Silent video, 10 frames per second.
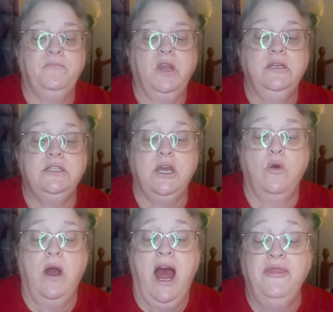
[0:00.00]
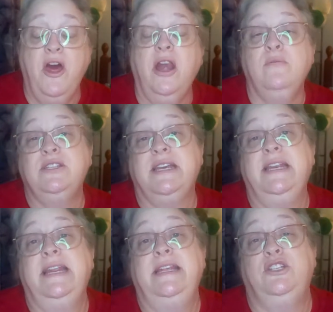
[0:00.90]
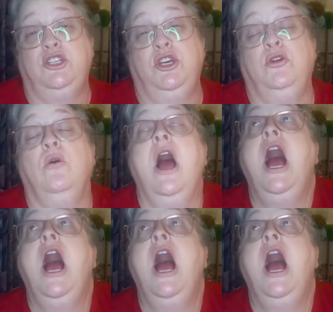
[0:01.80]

So I thought I was going to need 2.